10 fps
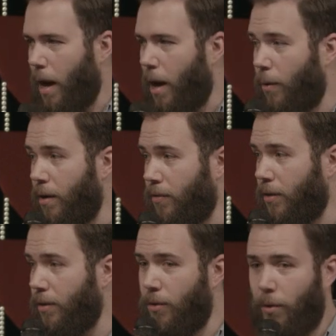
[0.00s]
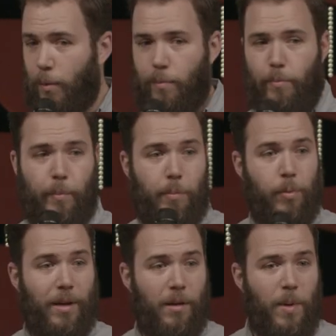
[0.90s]
However, you could
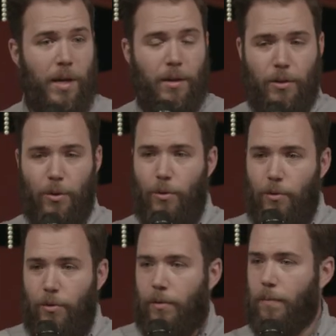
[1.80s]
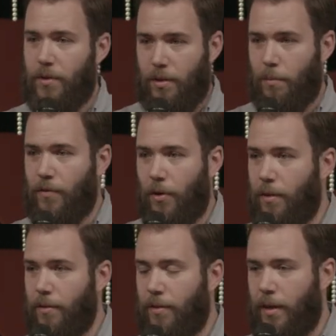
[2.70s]
bring him into some of your
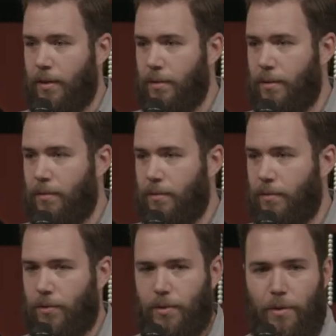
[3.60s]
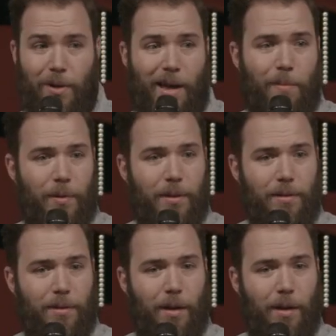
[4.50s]
other things and see what happens.